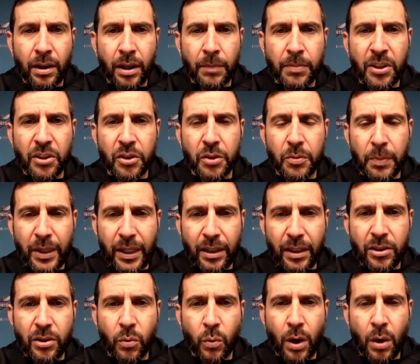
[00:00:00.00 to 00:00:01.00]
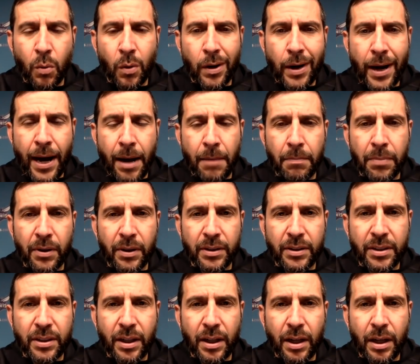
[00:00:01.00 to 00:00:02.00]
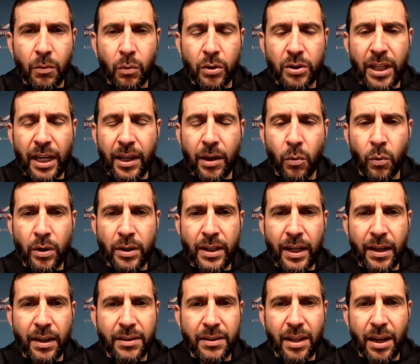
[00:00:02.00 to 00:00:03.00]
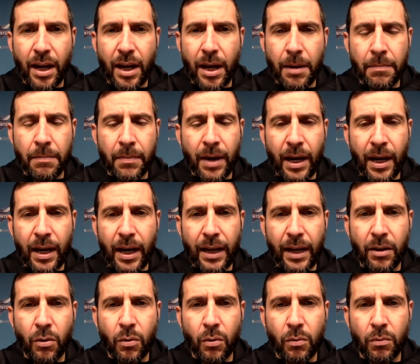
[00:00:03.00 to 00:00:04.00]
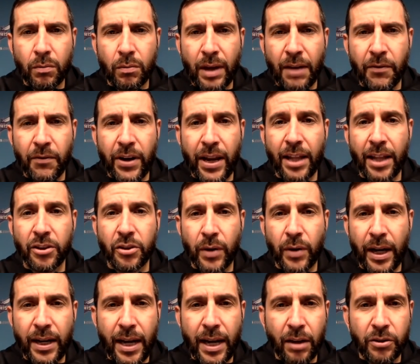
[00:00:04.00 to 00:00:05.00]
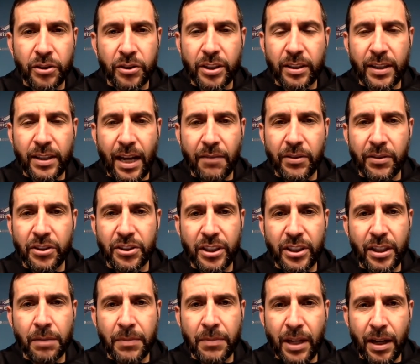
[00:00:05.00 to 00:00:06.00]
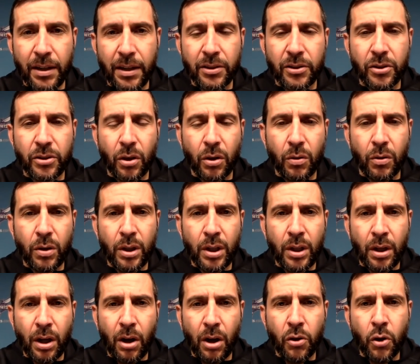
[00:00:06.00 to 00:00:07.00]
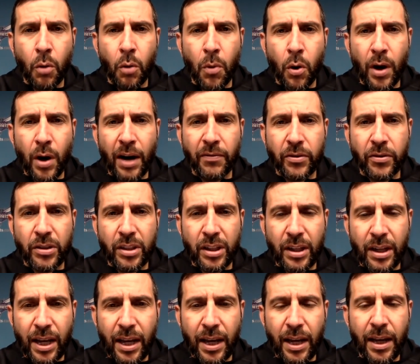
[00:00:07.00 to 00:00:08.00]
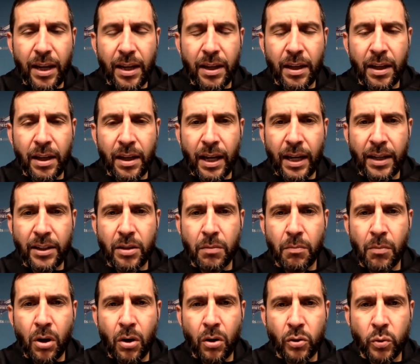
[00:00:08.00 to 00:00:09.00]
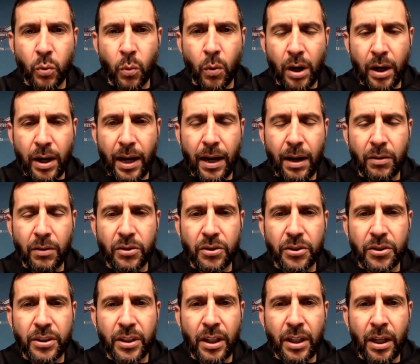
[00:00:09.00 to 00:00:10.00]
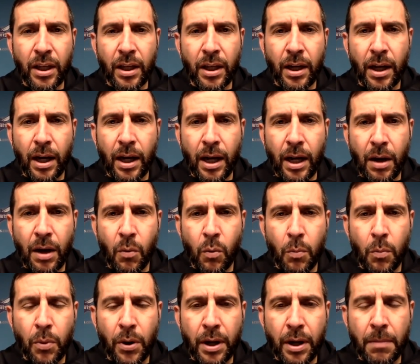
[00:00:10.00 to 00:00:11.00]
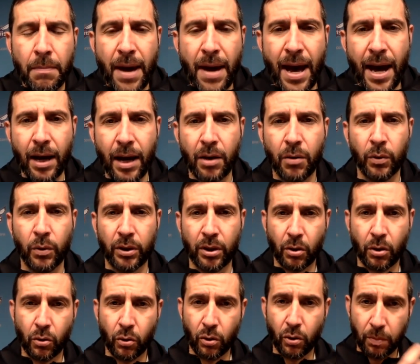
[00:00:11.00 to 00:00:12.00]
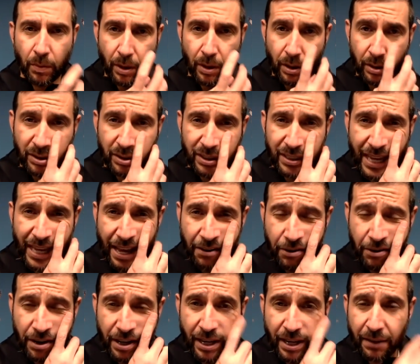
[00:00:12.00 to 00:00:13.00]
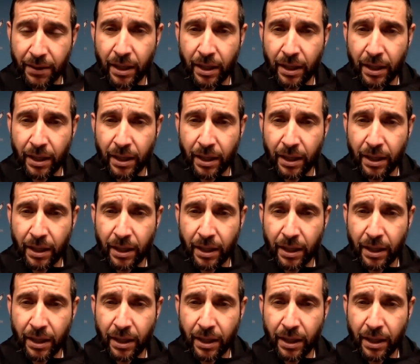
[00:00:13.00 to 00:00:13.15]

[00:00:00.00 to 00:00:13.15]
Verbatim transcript: up to speed to where we're at. But uh, we'll take it one day at a time. I, I don't have an answer right now just because I haven't seen him yet. So I'll know more after today and tomorrow's workouts. Uh, we'll bring him back with the group on Saturday